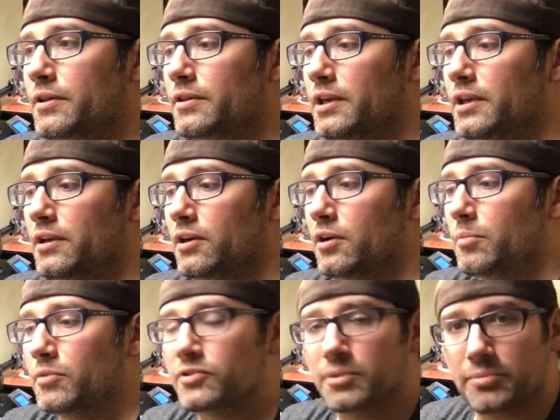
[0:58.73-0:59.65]
the
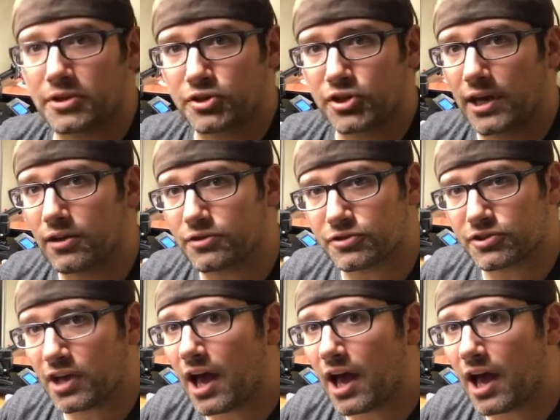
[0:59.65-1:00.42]
some of the challenges